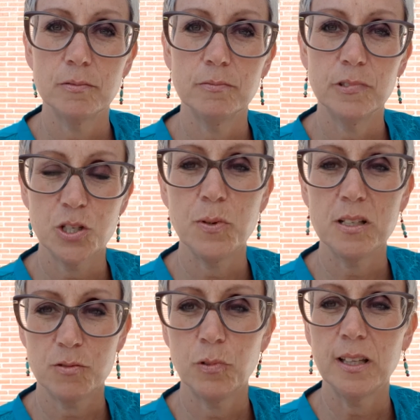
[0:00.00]
which
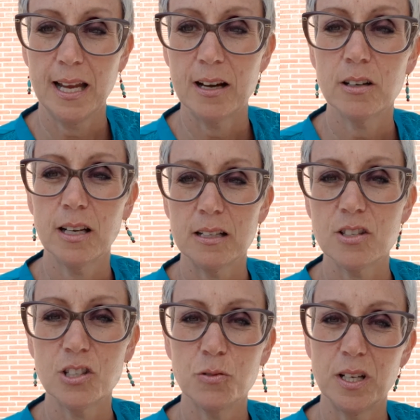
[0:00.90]
means when the air
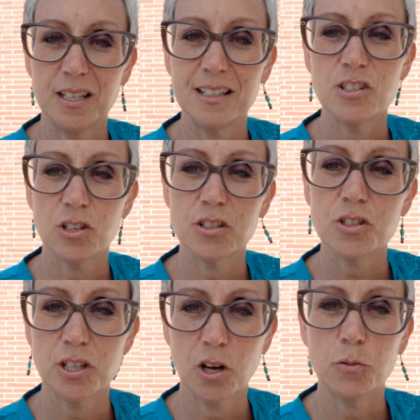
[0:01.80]
gets to it, it
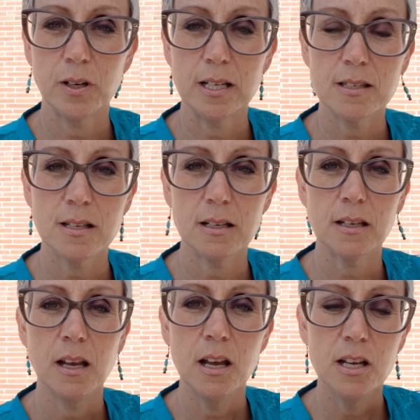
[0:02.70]
starts to go rancid.
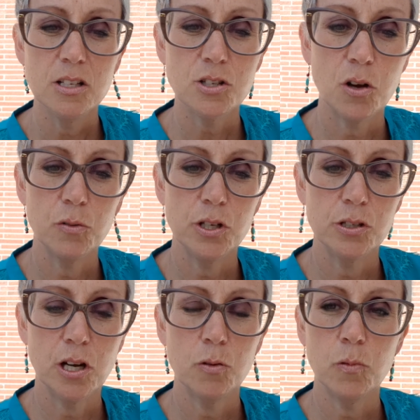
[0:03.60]
So you
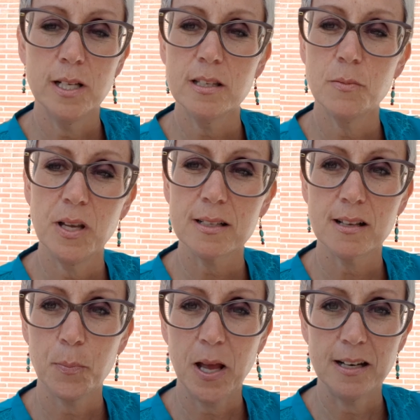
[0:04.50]
don't want to mix
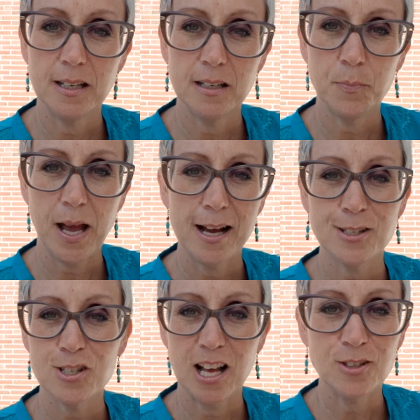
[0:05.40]
up any
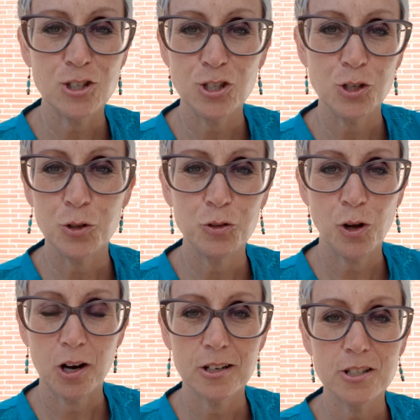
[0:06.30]
batch that's too
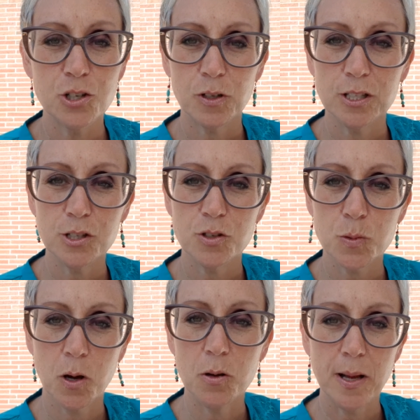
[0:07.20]
large. You want to do
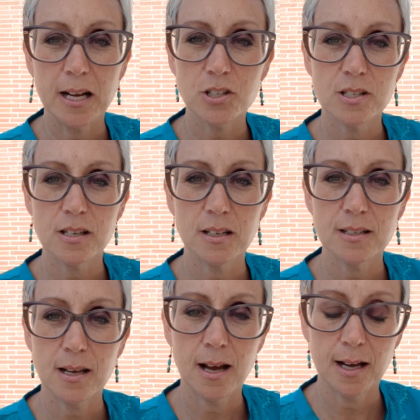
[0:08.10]
small batches at a
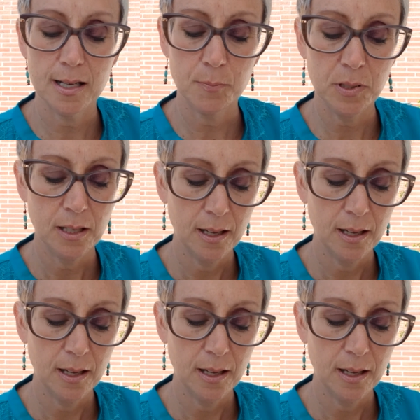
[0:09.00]
time.